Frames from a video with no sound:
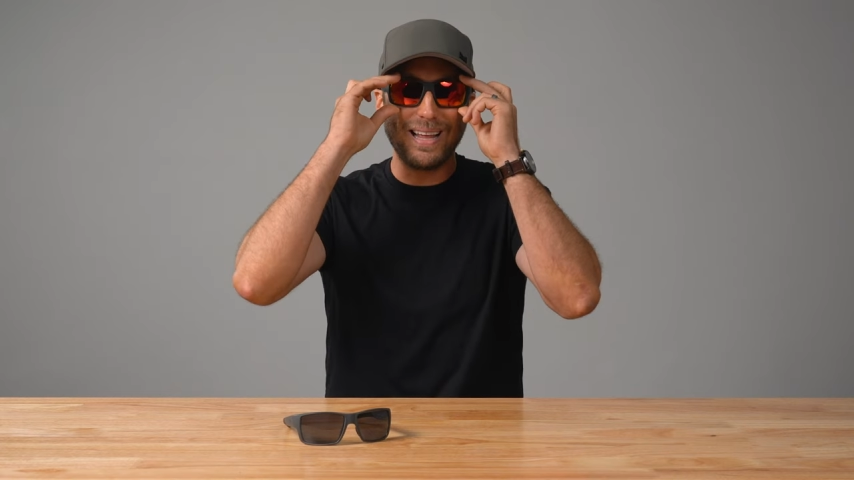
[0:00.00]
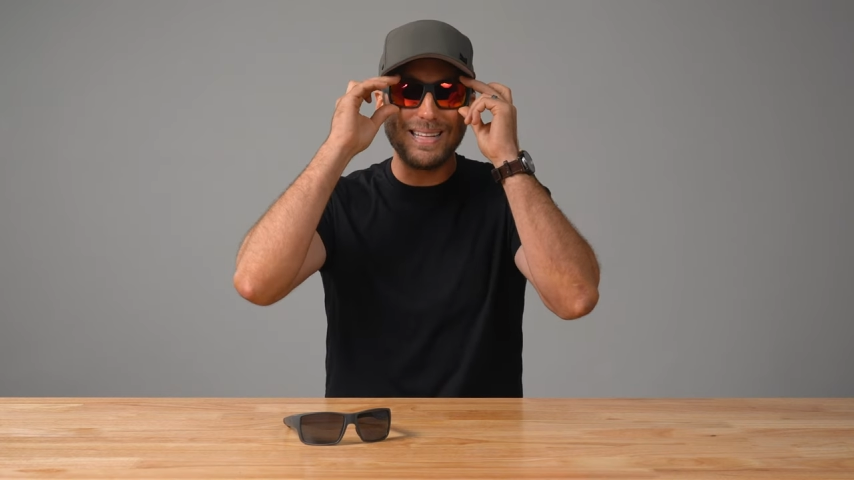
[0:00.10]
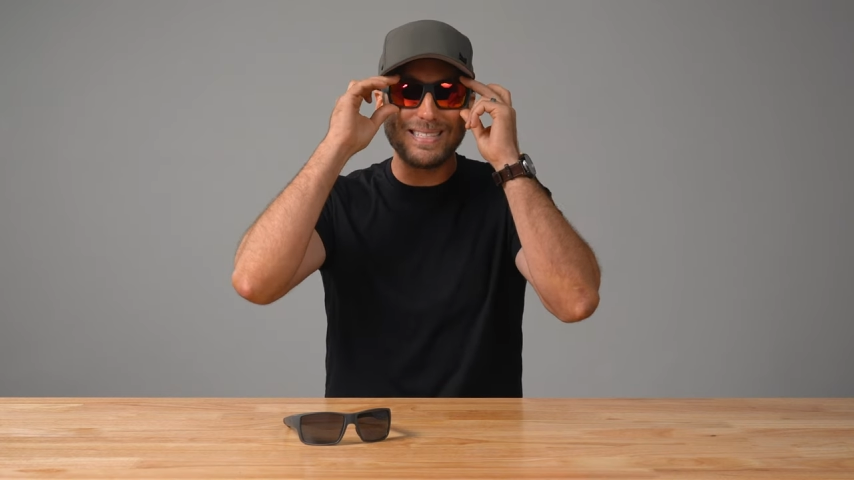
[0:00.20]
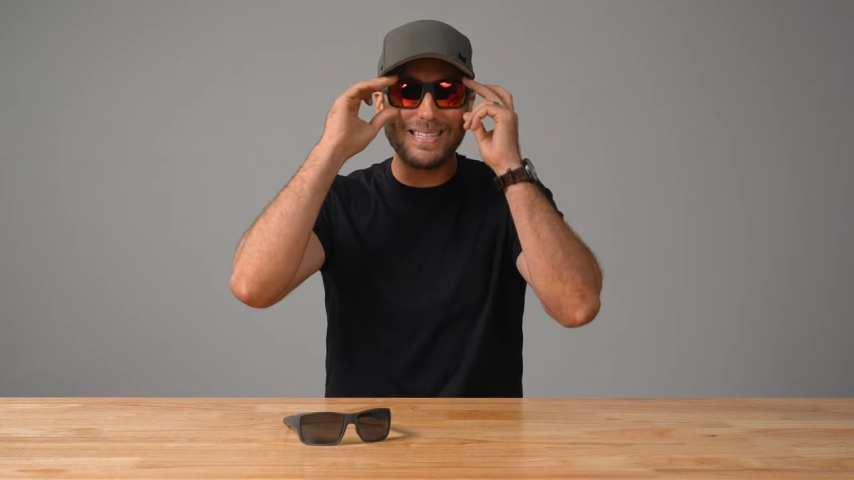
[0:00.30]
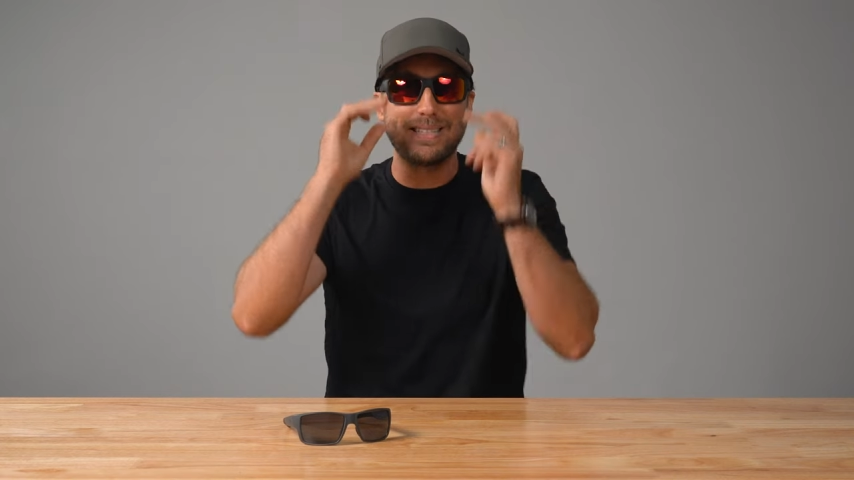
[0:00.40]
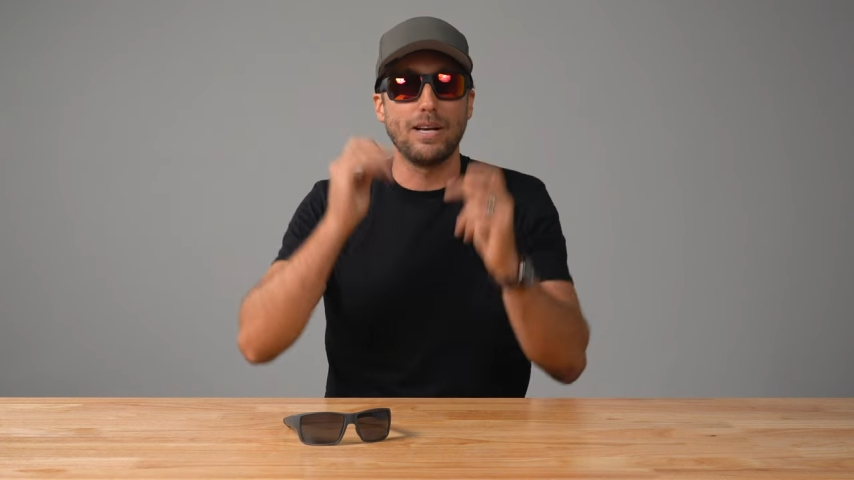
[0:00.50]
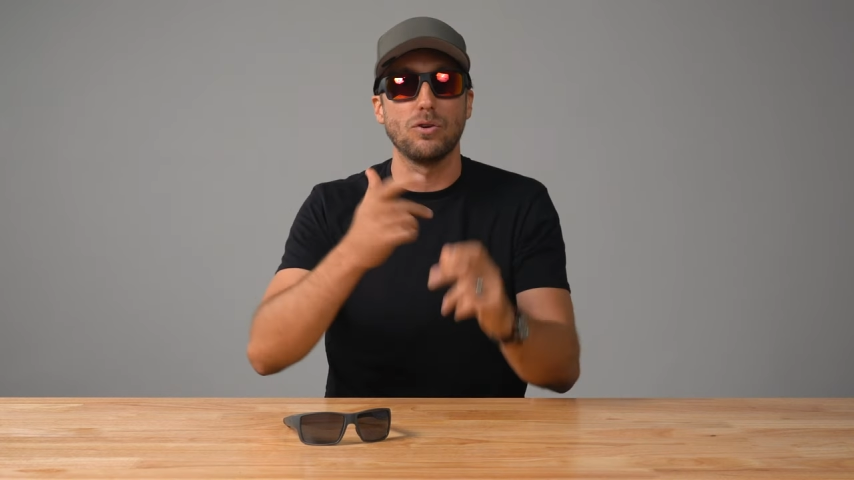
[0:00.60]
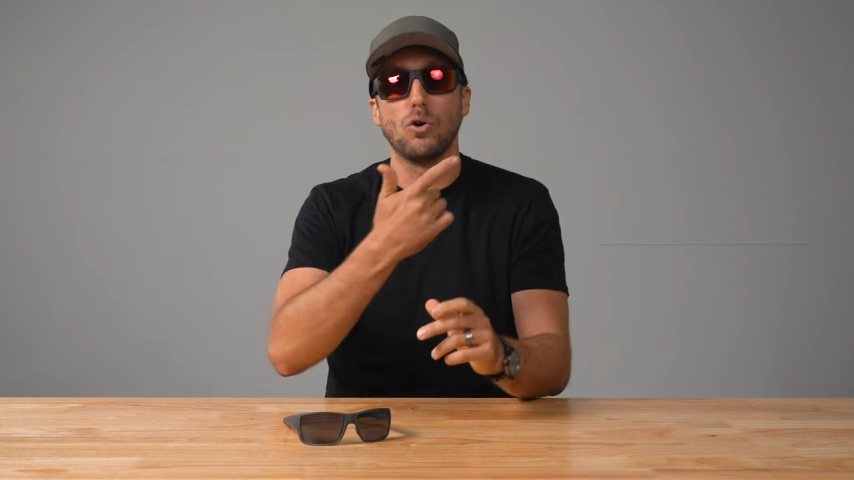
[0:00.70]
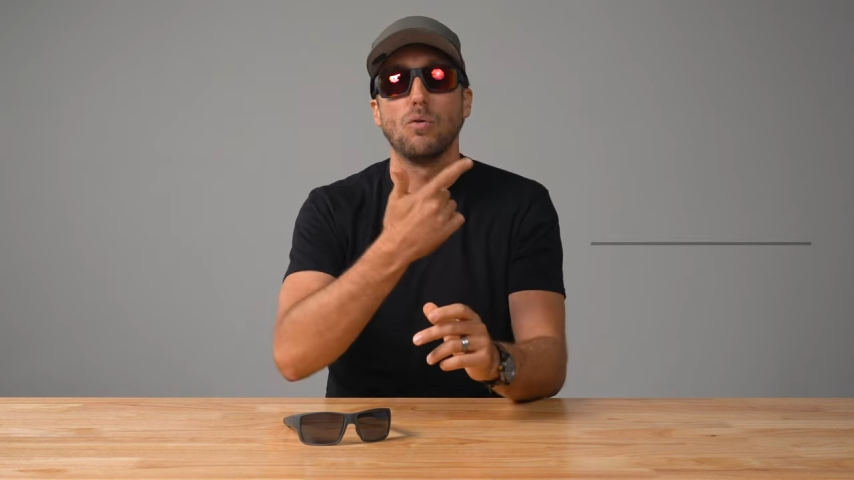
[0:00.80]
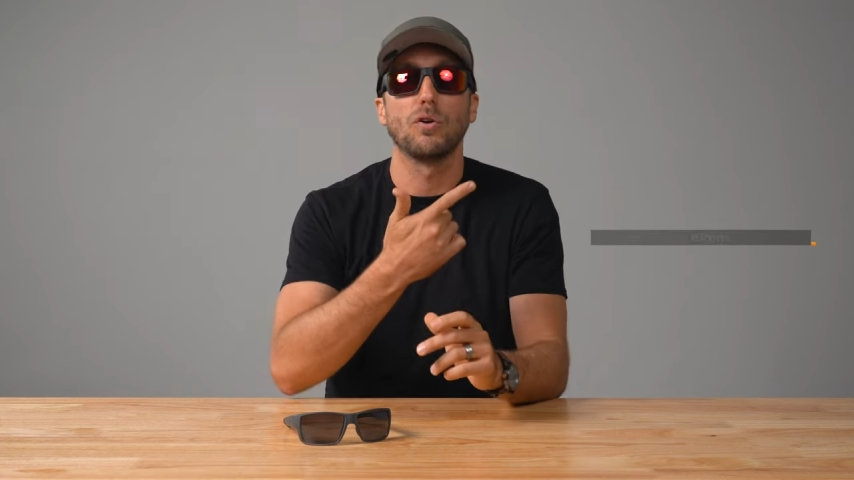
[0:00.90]
lens
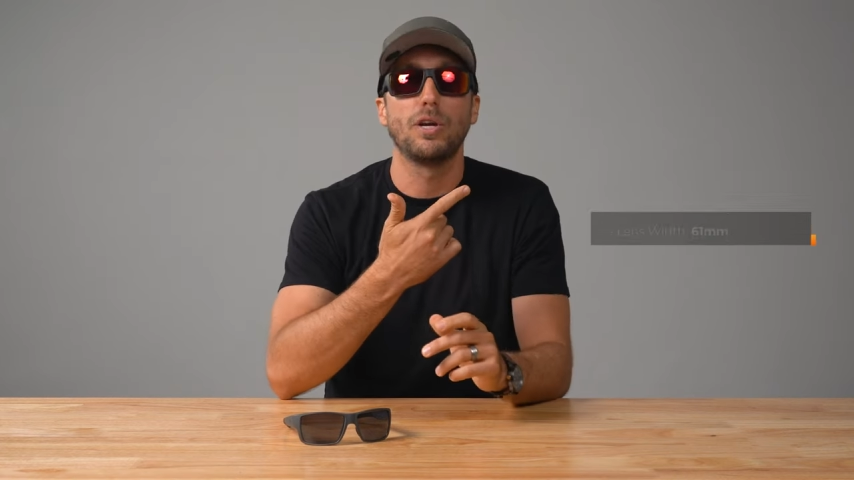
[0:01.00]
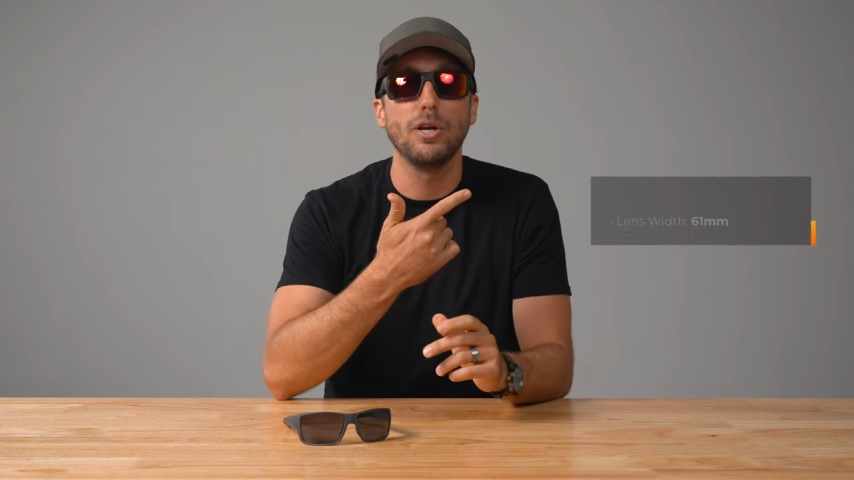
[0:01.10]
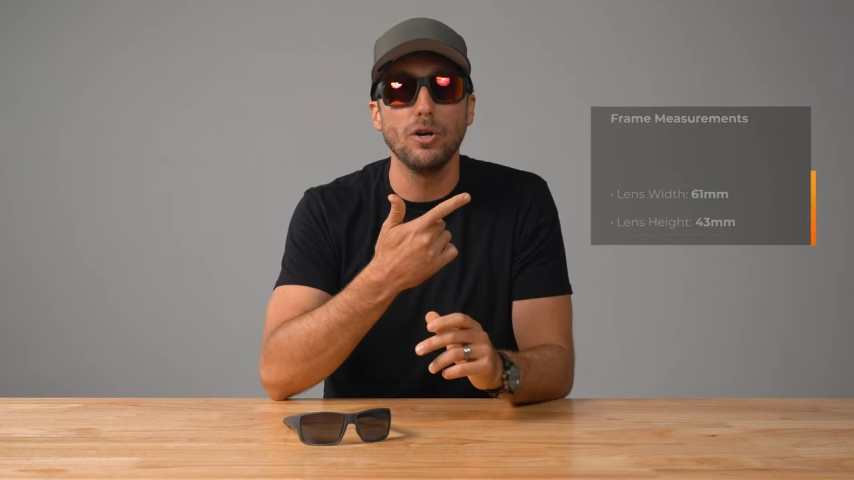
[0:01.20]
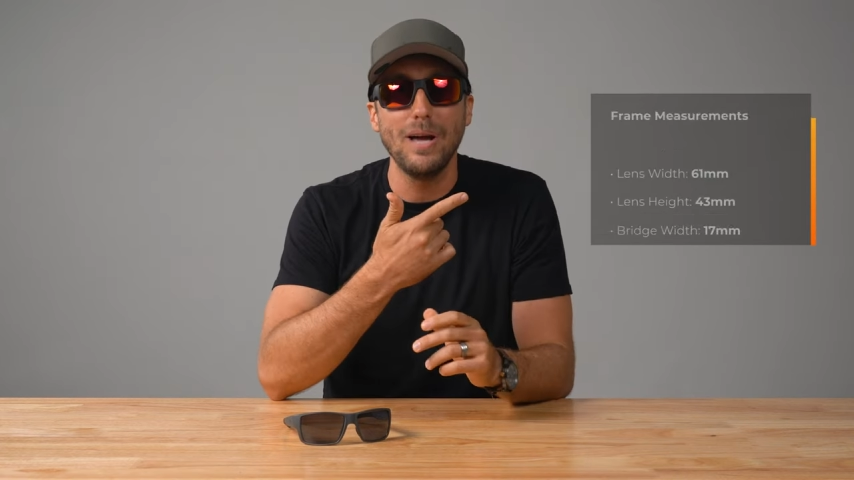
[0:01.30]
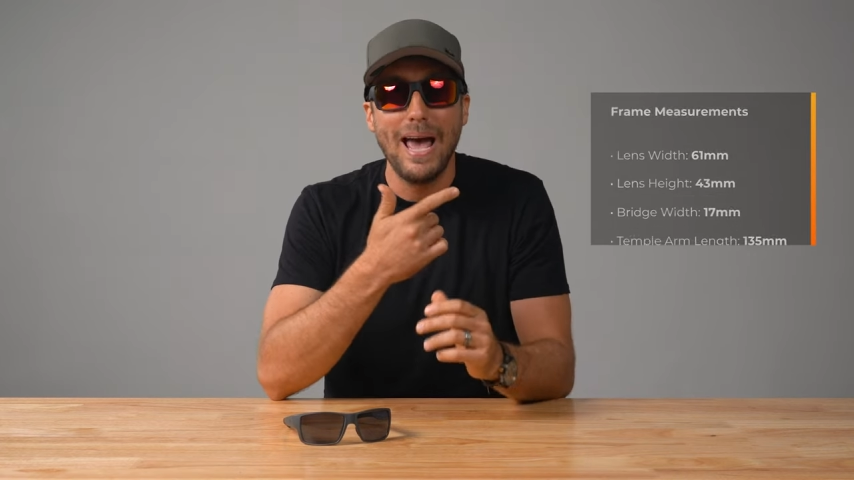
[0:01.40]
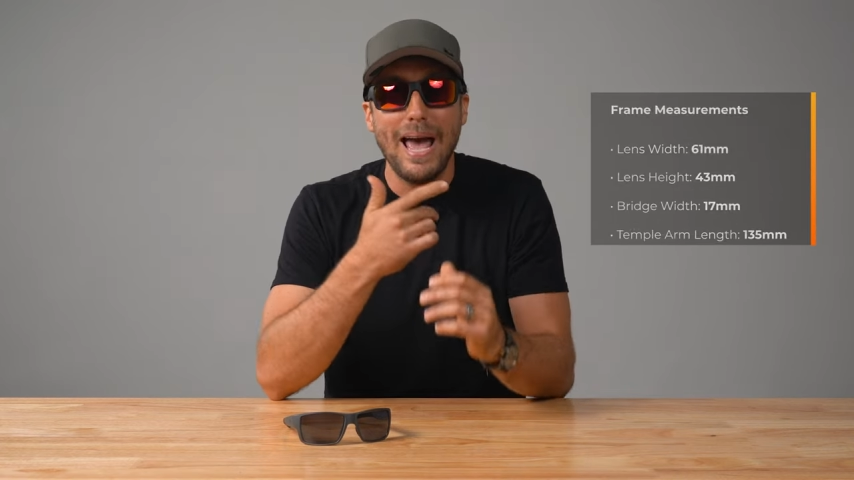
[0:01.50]
details over here.